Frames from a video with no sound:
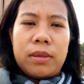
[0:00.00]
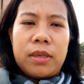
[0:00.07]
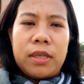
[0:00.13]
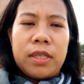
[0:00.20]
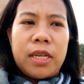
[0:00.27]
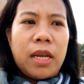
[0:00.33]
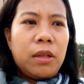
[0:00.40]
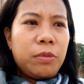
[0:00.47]

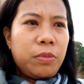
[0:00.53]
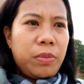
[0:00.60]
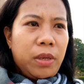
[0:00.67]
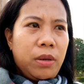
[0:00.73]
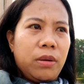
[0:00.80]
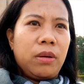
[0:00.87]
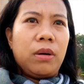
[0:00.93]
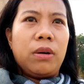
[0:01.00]
it helped me,
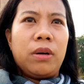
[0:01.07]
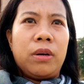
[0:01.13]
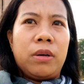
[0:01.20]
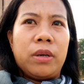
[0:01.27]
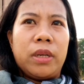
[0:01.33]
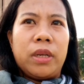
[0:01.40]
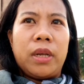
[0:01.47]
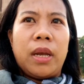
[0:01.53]
or
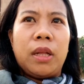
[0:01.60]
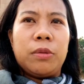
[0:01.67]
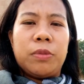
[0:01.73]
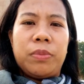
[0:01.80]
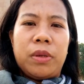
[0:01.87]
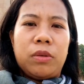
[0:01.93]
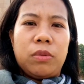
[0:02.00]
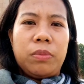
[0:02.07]
he helps
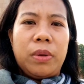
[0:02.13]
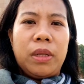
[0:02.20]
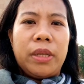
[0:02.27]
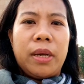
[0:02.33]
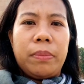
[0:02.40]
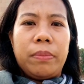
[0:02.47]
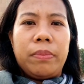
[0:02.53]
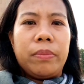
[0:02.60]
me to build
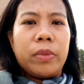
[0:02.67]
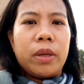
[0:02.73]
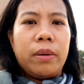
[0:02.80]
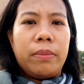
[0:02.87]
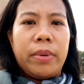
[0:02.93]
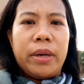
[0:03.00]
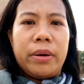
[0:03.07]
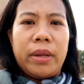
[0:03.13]
up
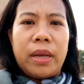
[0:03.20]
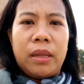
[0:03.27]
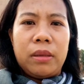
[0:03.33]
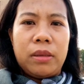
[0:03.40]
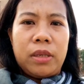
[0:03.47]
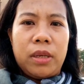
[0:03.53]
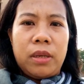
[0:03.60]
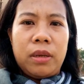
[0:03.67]
my
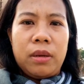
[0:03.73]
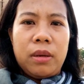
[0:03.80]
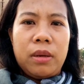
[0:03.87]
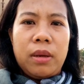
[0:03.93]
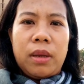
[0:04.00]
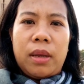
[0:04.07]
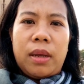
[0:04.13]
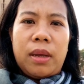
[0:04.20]
reality,
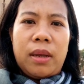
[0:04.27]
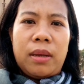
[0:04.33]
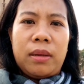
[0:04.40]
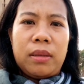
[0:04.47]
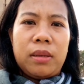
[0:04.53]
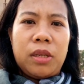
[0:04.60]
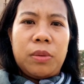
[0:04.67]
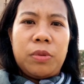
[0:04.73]
and
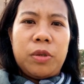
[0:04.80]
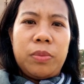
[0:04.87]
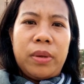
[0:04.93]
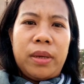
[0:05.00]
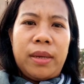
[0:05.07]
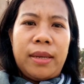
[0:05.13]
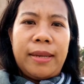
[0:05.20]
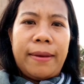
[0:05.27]
it gives
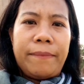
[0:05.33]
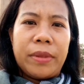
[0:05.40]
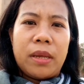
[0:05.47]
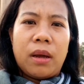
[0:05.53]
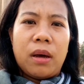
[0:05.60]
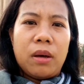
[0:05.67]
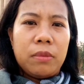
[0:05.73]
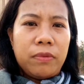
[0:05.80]
me a
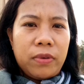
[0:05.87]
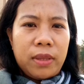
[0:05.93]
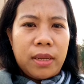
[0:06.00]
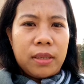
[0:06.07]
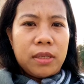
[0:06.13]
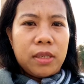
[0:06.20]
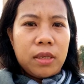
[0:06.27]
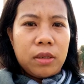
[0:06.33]

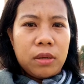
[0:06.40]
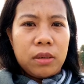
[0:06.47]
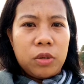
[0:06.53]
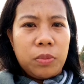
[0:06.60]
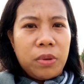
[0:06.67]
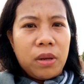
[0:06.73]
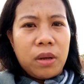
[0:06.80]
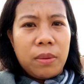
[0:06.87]
confidence to
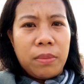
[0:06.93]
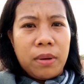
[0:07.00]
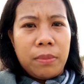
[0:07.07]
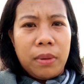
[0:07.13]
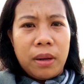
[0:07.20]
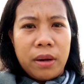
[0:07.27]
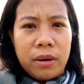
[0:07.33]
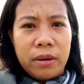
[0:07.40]
become a
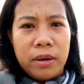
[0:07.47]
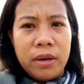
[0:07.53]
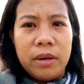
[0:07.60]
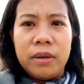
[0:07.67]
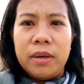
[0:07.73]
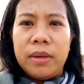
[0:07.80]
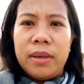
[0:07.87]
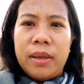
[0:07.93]
blogger.
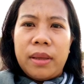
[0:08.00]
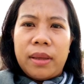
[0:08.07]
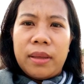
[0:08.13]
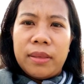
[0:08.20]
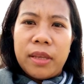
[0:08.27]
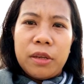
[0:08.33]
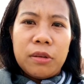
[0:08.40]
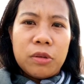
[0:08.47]
And
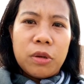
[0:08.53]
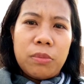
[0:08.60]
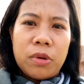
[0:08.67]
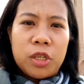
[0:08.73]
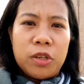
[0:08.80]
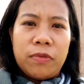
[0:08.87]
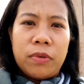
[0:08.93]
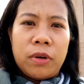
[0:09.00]
thank you so
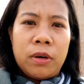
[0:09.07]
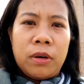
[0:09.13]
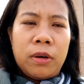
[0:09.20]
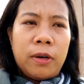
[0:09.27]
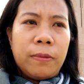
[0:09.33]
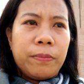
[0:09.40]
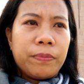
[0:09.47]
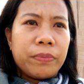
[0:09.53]
much for